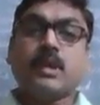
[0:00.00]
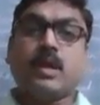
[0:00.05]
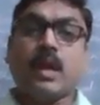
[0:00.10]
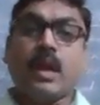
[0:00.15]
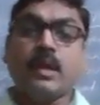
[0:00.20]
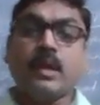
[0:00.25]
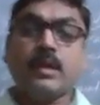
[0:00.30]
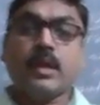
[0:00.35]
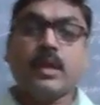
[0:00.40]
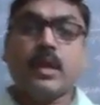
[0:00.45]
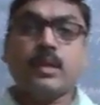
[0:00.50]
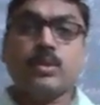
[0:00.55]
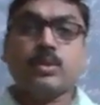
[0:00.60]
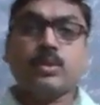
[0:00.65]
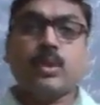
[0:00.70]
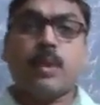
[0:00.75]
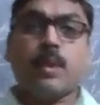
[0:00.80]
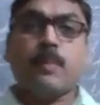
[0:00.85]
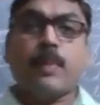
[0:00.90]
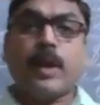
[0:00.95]
granted
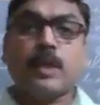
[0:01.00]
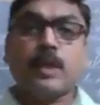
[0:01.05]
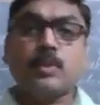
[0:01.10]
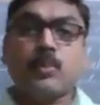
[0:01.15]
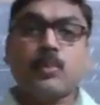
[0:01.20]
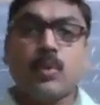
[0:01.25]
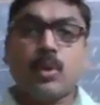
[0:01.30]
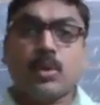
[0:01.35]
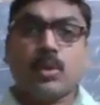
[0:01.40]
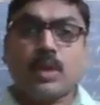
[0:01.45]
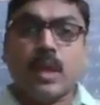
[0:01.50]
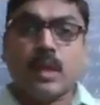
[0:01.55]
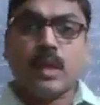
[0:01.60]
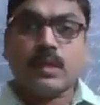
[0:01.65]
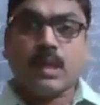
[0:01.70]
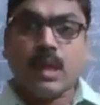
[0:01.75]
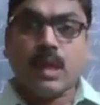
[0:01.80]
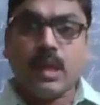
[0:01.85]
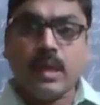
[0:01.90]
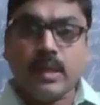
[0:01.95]
to the passport
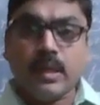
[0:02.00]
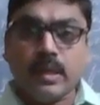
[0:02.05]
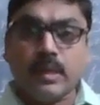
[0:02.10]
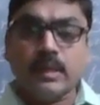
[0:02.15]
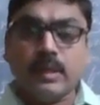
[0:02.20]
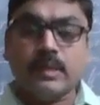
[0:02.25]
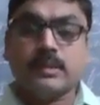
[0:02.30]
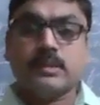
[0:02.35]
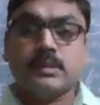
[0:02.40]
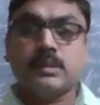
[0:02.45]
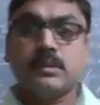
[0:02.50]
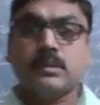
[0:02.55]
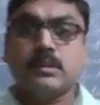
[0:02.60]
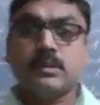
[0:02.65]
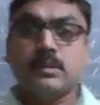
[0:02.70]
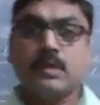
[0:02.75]
authorities